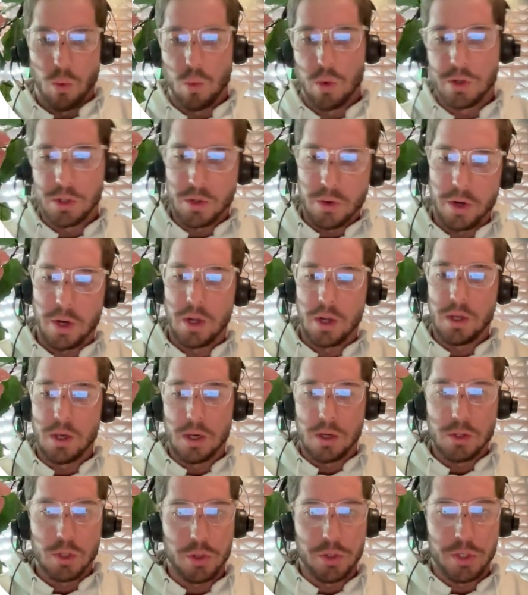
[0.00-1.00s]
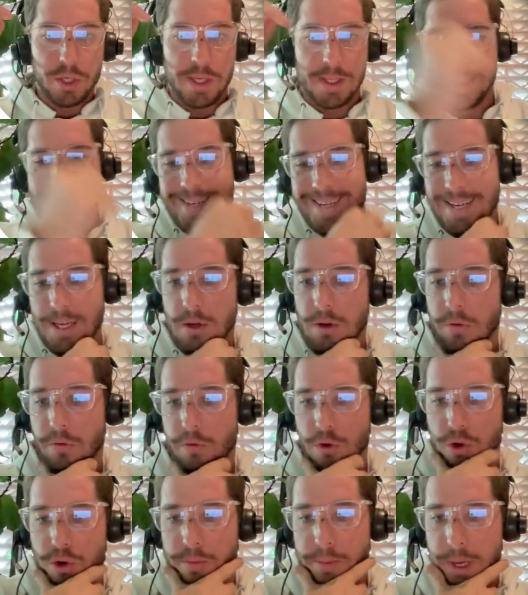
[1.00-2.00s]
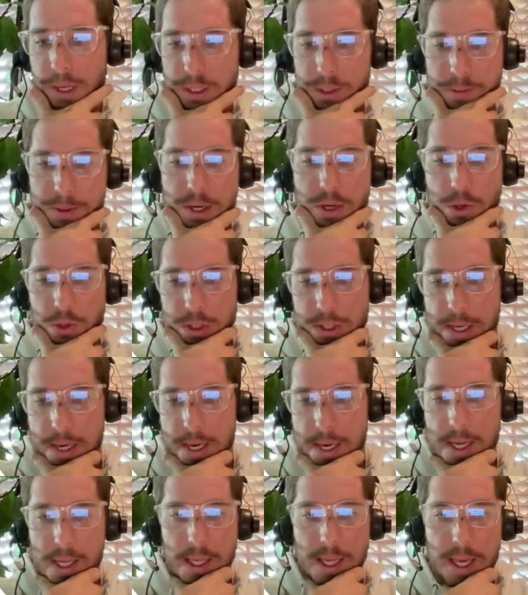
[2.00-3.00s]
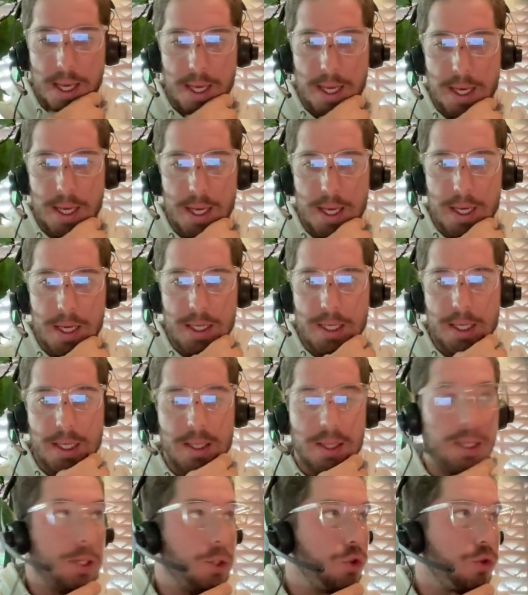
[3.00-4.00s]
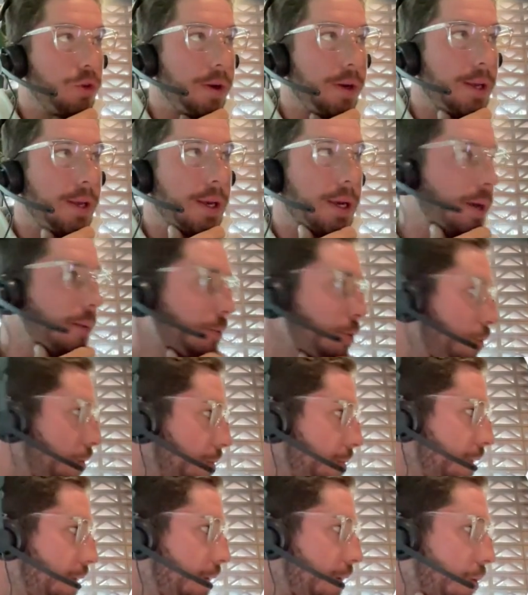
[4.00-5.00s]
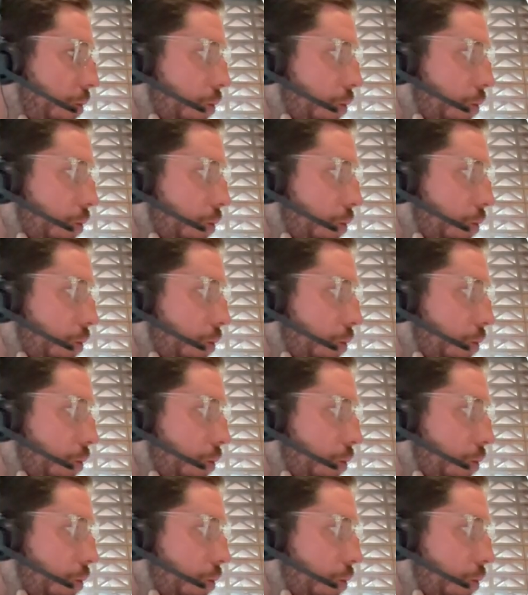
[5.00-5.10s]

What is going on, y'all? Joe Johnston here from Speaker Scale, and in this training, I am going to be